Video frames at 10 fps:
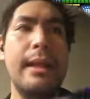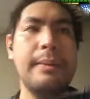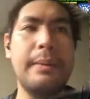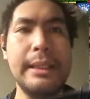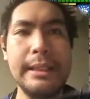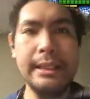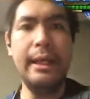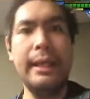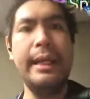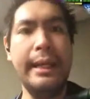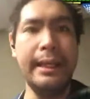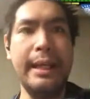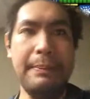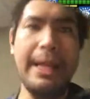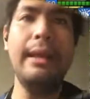Because he can
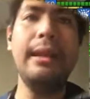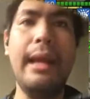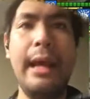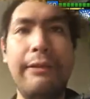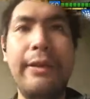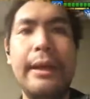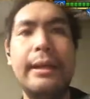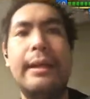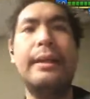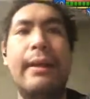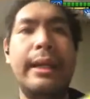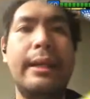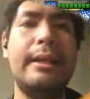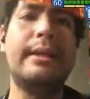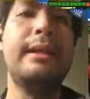keep Kale alive, right?
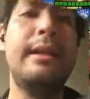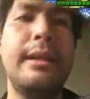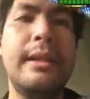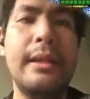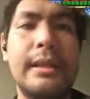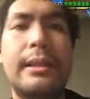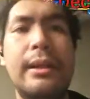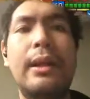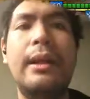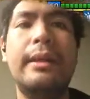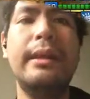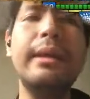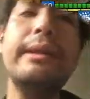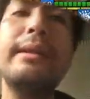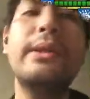So the
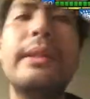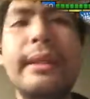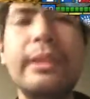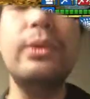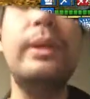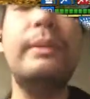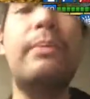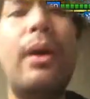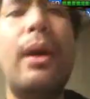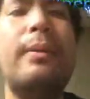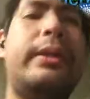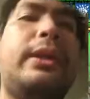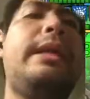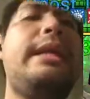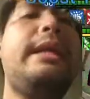other good thing too with Broadmaw on your
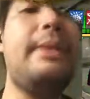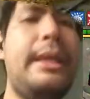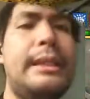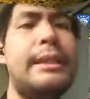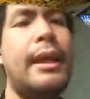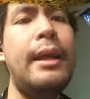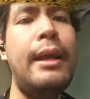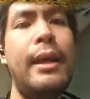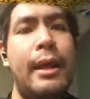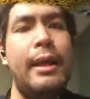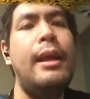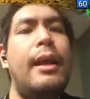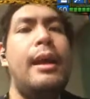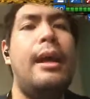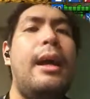team is
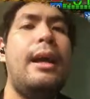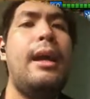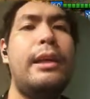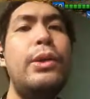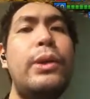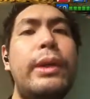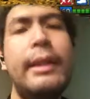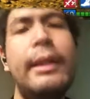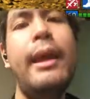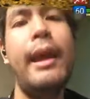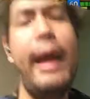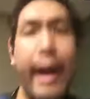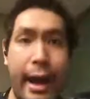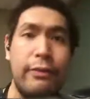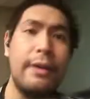you can
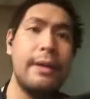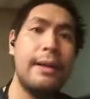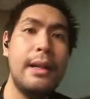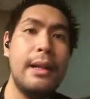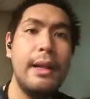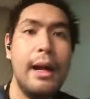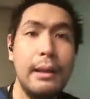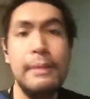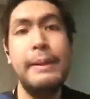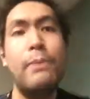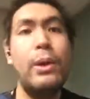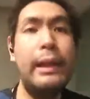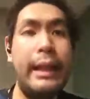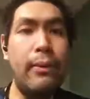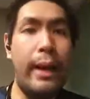have a little bit more
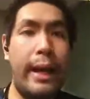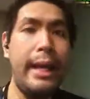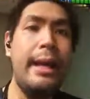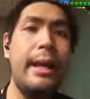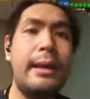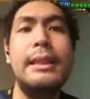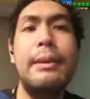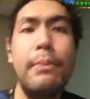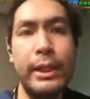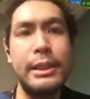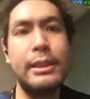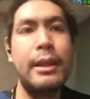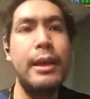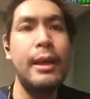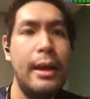leeway because he brings,
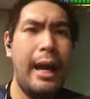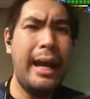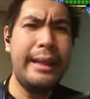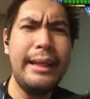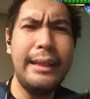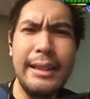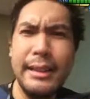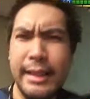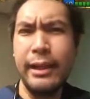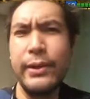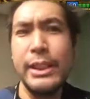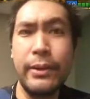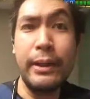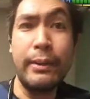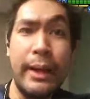I think that's increased
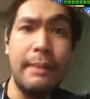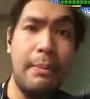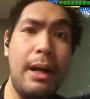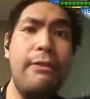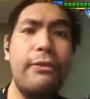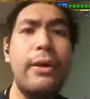crit rate buff.